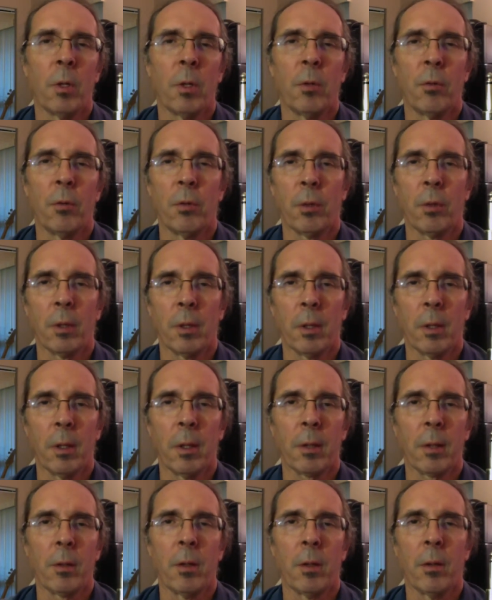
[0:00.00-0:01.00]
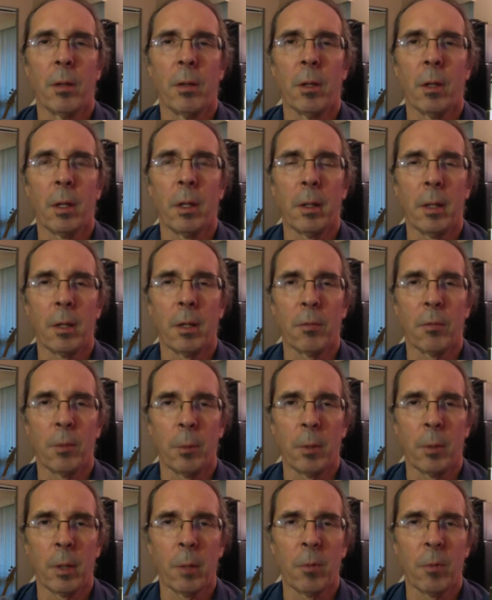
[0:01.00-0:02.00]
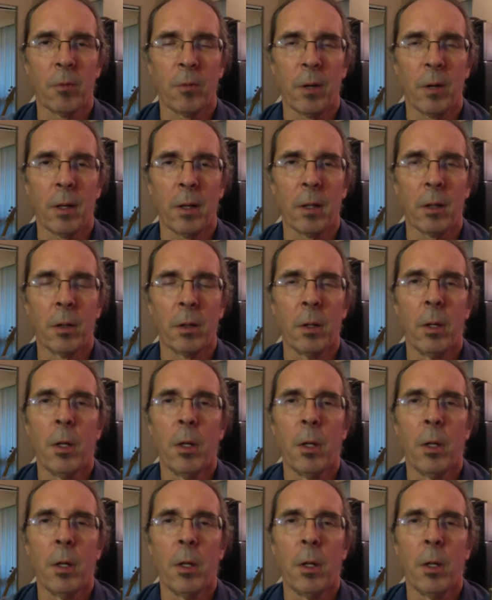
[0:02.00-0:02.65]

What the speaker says: to connect the line out from your amplifier